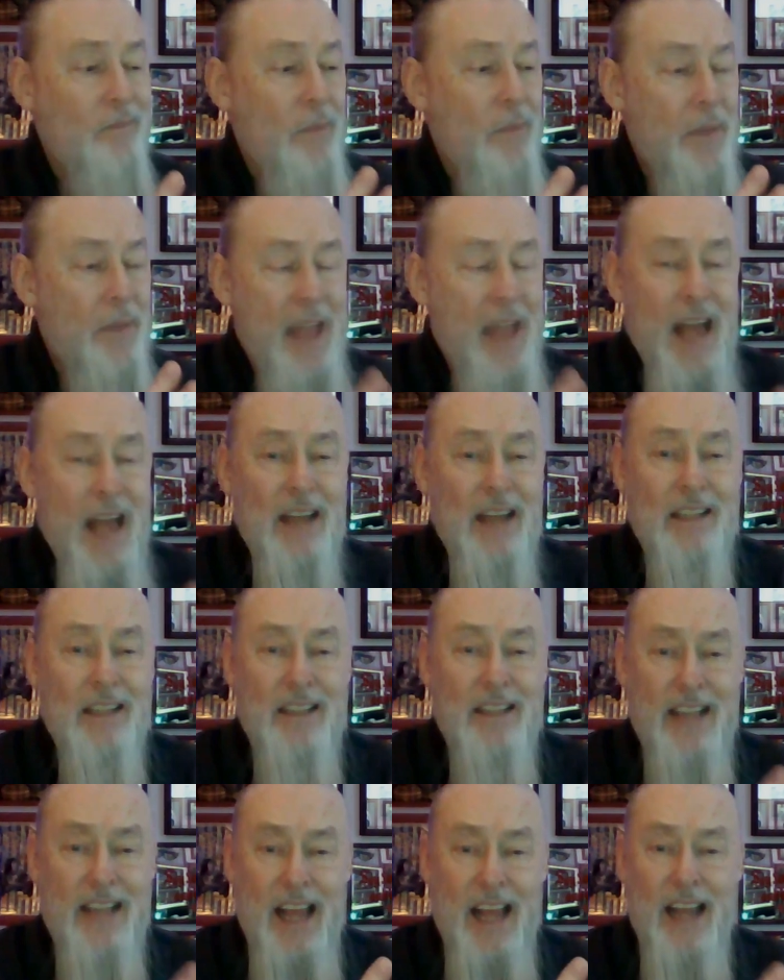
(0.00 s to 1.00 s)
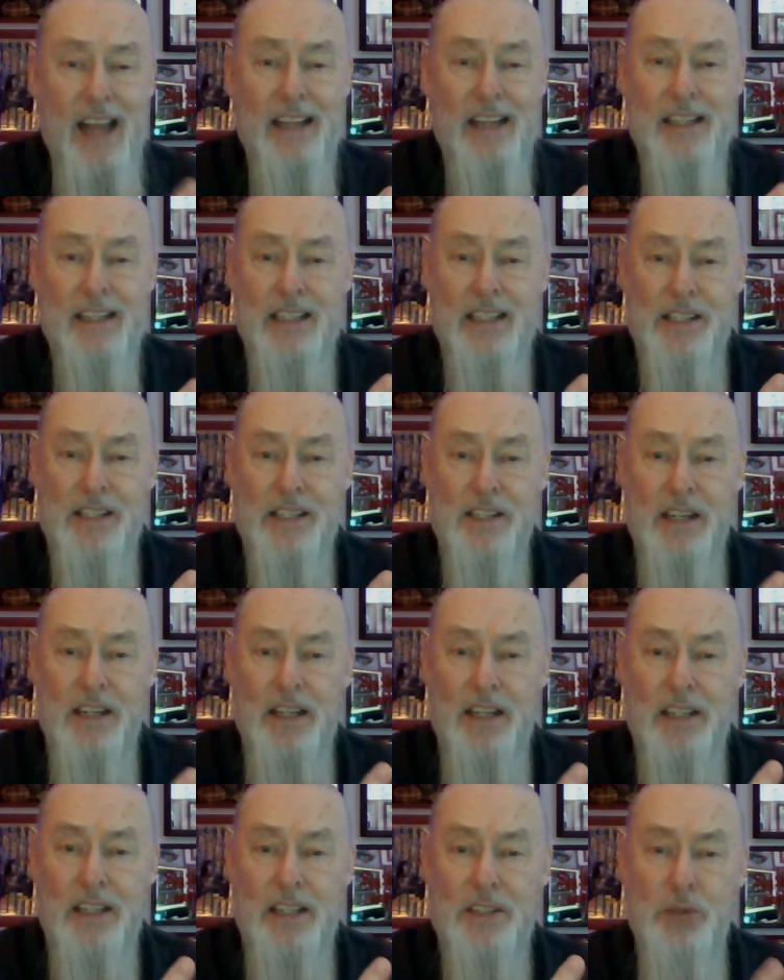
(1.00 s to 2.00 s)
That That is
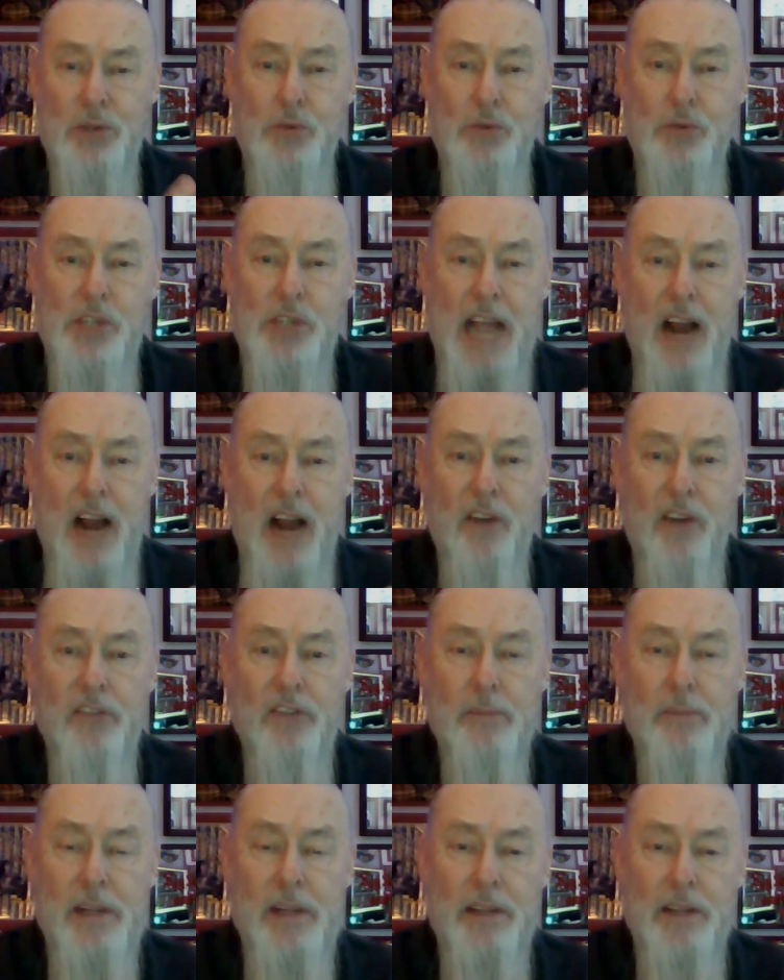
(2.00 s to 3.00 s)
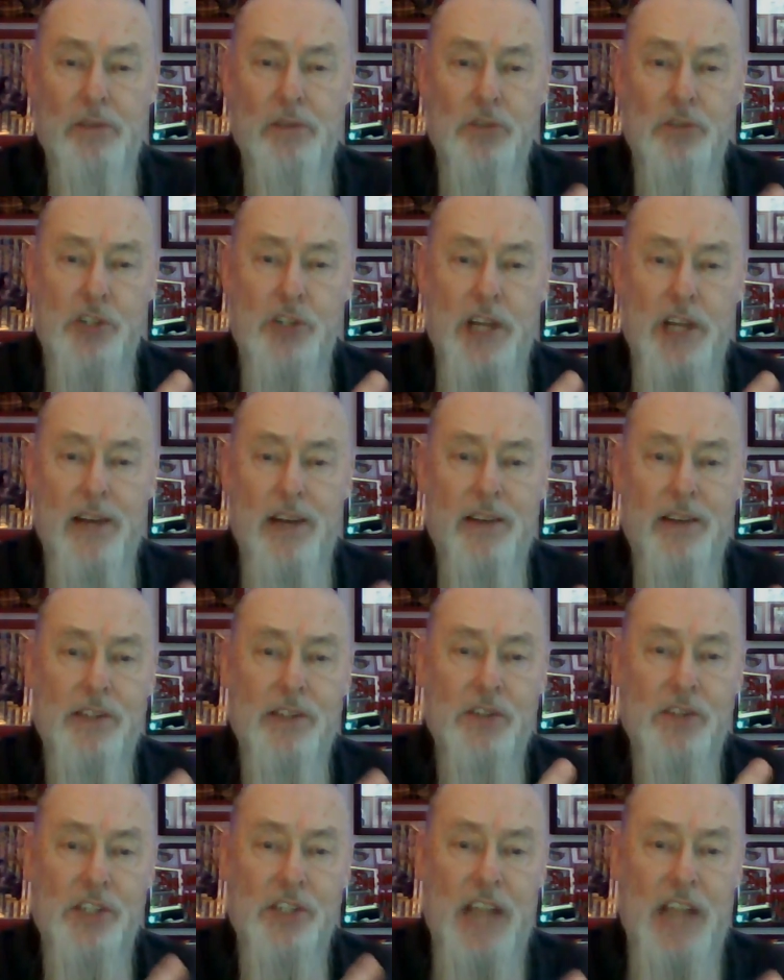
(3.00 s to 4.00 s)
uh, too sour for me. Those
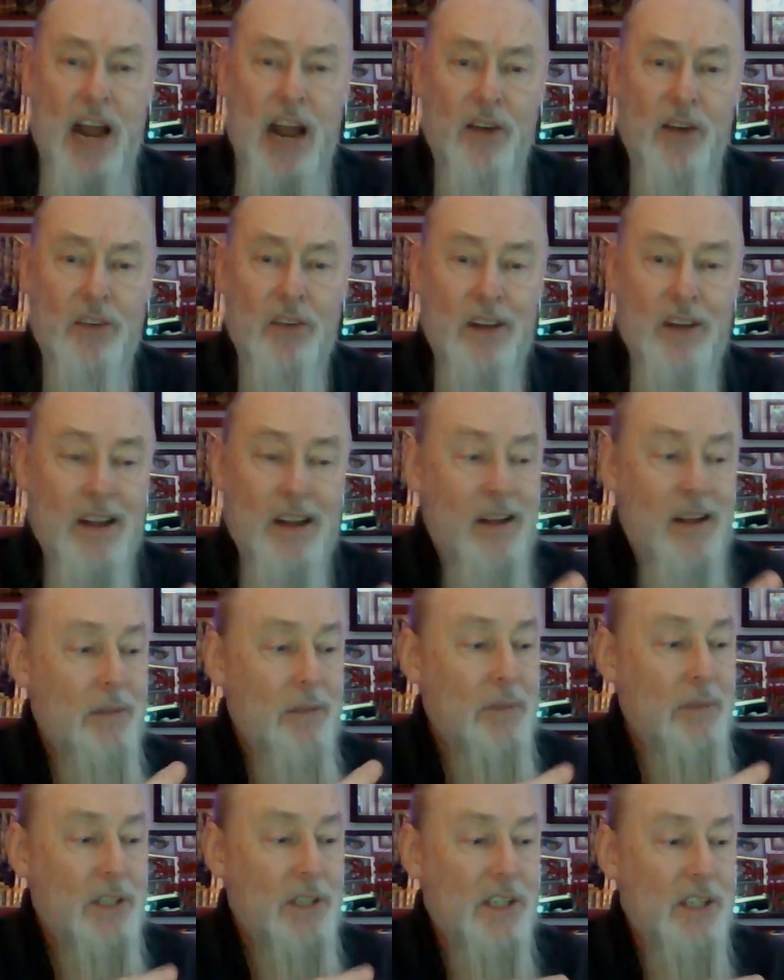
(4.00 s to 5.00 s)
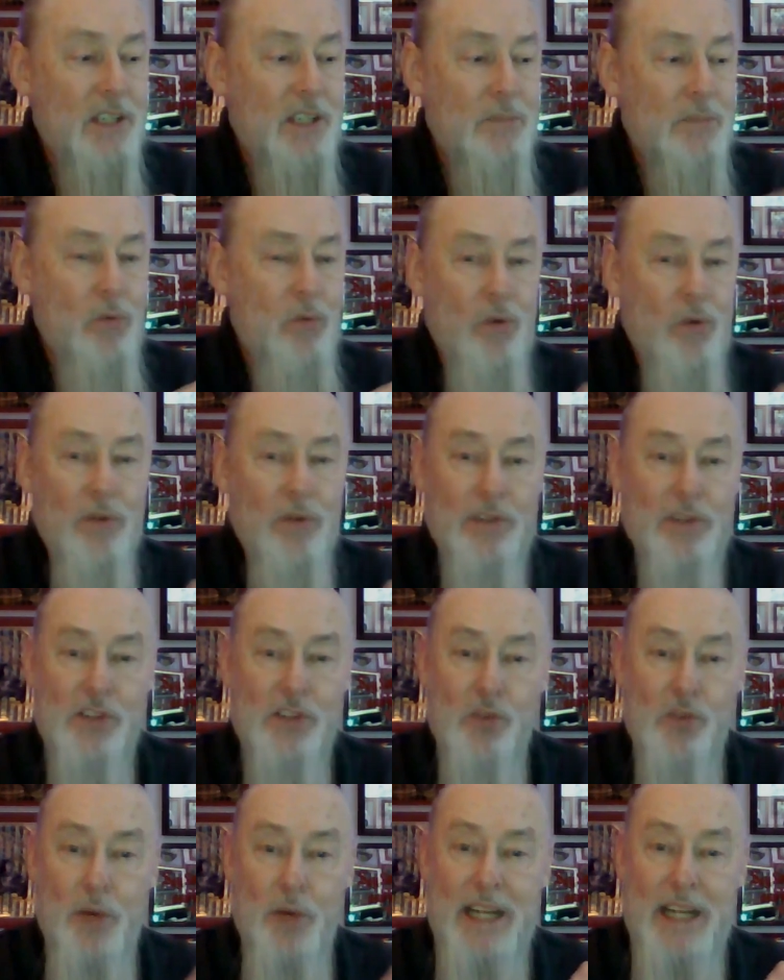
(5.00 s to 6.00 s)
cherries are sour. This is more of a
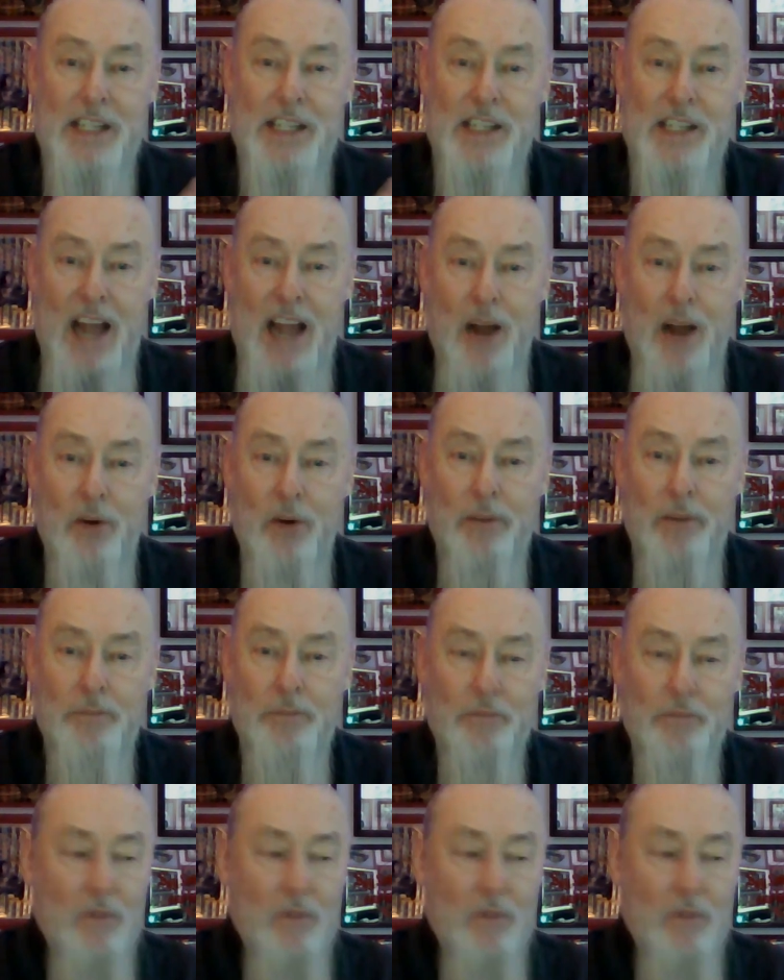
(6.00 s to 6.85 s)
sweet sour.